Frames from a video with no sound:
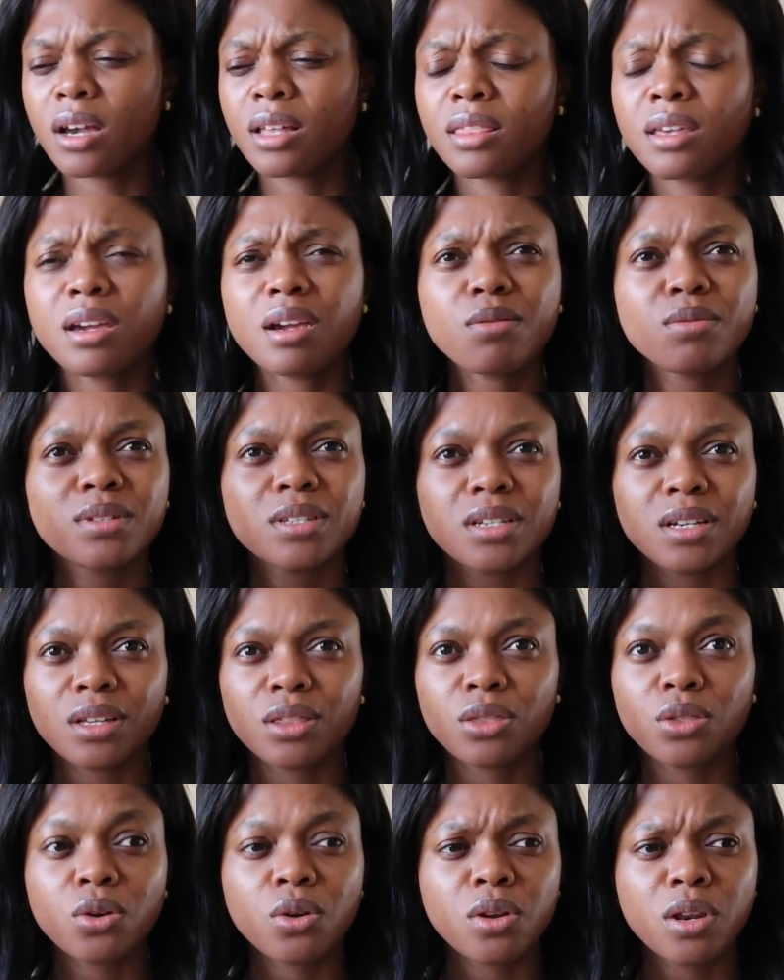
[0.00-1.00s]
I think it was
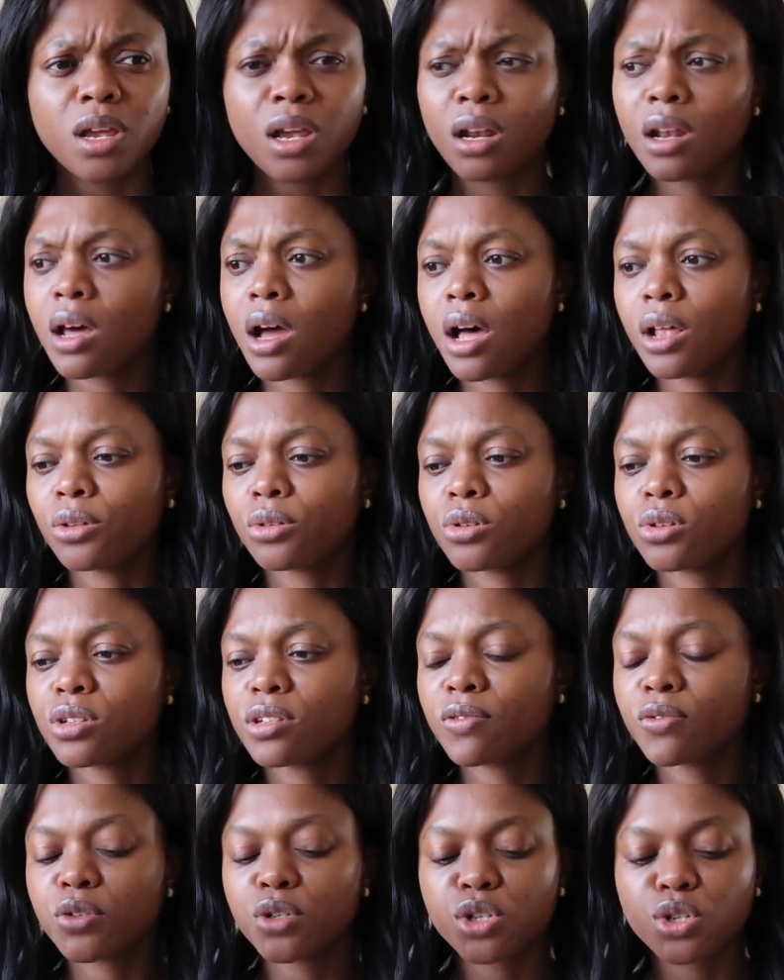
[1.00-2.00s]
like
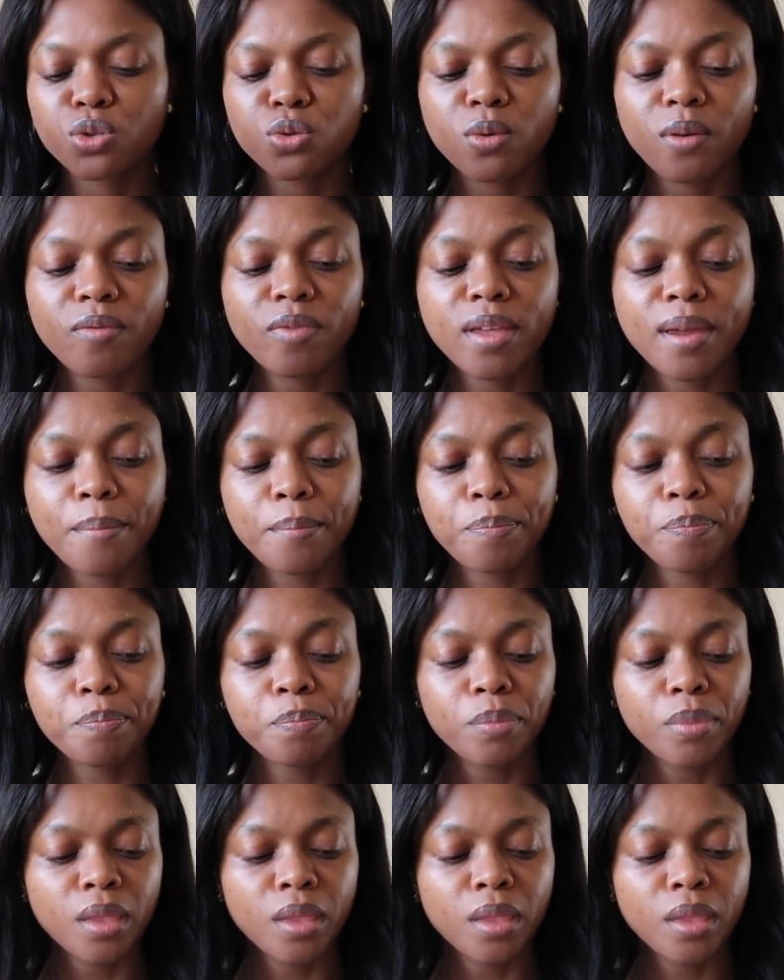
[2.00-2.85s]
$38 for two of them,